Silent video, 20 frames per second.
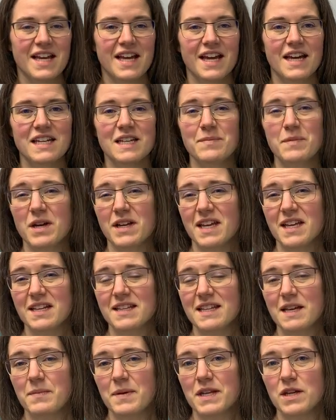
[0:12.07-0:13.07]
And I'm not getting
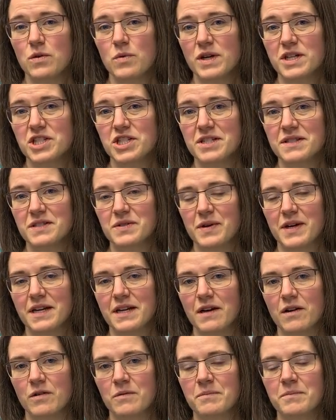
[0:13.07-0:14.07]
that many questions right
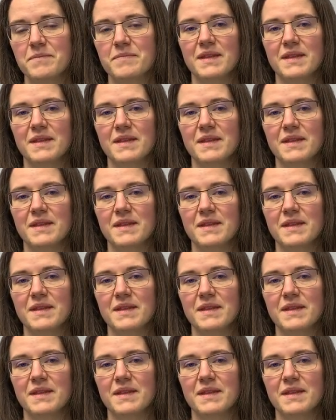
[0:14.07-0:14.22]
now.